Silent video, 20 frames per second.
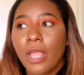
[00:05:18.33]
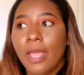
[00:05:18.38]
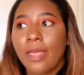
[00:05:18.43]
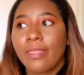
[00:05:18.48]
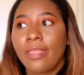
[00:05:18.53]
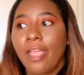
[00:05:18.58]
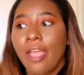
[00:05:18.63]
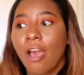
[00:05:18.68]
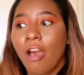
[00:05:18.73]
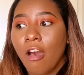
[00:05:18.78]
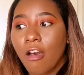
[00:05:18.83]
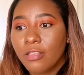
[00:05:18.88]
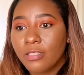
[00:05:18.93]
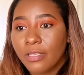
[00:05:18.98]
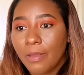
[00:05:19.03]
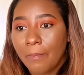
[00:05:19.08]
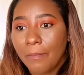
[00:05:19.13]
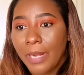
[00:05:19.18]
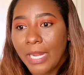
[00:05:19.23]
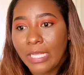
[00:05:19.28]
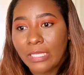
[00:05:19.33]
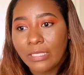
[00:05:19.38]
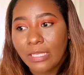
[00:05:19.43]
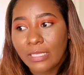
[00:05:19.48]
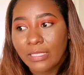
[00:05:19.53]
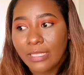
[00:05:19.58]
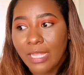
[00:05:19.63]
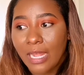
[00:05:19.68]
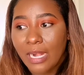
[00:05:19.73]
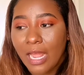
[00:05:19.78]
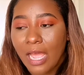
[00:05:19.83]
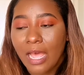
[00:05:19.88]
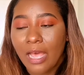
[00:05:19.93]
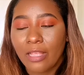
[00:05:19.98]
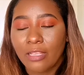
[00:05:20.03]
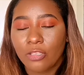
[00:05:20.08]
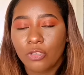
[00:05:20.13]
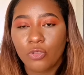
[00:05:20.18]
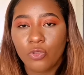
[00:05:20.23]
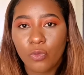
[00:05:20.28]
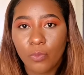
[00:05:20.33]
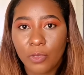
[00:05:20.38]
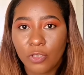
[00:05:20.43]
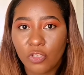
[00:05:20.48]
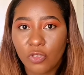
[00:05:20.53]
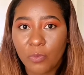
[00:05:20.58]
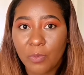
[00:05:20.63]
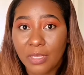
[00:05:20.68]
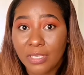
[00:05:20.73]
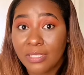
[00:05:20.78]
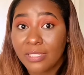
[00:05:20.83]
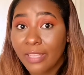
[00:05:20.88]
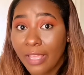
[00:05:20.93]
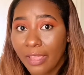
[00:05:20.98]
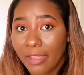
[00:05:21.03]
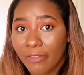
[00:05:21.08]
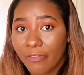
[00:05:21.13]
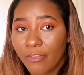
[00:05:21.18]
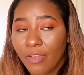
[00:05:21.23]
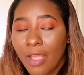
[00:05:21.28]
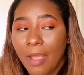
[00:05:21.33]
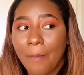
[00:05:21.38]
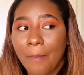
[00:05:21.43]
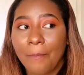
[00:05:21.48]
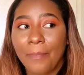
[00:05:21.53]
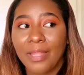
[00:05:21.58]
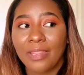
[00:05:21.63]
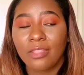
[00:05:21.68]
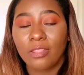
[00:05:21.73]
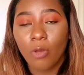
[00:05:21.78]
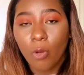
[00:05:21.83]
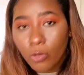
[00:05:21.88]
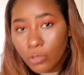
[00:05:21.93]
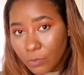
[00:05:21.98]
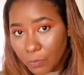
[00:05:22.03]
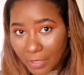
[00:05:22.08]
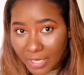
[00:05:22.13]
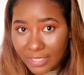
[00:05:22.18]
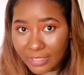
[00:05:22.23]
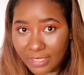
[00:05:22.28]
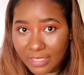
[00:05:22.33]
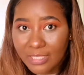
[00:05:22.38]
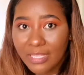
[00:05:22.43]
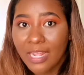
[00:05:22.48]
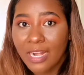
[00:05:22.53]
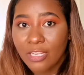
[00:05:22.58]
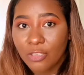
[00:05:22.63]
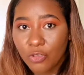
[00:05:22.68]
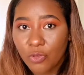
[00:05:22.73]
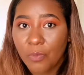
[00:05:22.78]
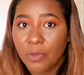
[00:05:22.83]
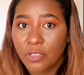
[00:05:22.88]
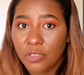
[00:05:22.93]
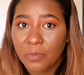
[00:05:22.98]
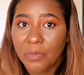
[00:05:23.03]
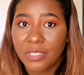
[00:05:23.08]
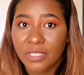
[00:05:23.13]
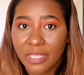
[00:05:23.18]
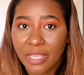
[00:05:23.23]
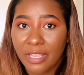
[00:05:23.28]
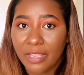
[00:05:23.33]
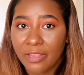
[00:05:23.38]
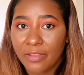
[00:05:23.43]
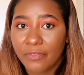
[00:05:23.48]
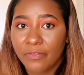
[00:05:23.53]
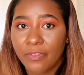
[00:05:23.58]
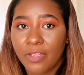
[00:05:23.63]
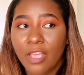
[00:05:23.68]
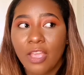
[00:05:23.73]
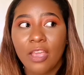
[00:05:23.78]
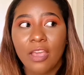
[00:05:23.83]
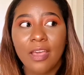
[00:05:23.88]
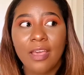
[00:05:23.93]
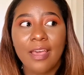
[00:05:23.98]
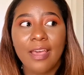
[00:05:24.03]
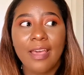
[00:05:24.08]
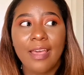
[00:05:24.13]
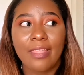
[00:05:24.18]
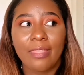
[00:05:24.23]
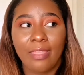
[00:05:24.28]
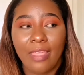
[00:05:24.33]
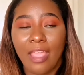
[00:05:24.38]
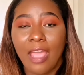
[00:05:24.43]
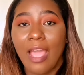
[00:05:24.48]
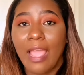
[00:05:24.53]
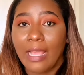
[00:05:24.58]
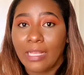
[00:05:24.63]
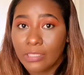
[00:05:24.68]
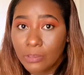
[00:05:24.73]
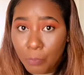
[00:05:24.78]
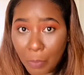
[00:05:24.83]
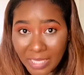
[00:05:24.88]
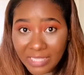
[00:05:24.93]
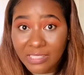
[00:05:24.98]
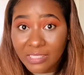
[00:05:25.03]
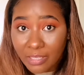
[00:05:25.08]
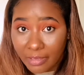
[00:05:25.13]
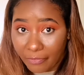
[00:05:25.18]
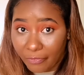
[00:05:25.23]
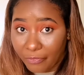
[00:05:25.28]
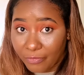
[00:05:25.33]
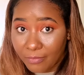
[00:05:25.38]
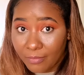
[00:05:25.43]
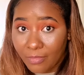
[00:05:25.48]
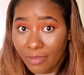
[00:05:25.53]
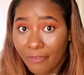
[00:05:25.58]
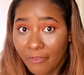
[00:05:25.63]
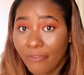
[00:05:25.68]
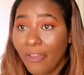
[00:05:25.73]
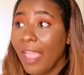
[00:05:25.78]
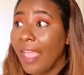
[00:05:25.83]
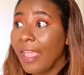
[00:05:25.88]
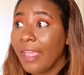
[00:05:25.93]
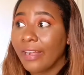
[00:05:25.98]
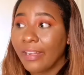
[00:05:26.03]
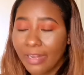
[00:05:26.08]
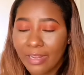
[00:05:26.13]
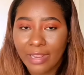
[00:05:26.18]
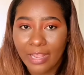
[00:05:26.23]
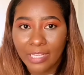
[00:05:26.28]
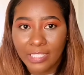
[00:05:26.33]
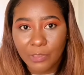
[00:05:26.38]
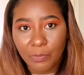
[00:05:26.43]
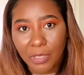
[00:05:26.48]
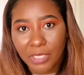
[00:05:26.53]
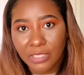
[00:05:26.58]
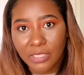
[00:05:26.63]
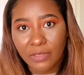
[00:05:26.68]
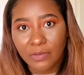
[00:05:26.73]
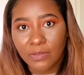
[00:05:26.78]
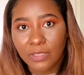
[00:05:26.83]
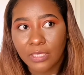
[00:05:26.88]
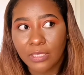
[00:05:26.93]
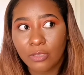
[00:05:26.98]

There are some places that are super safe, but those places that are super safe, they are expensive, very expensive.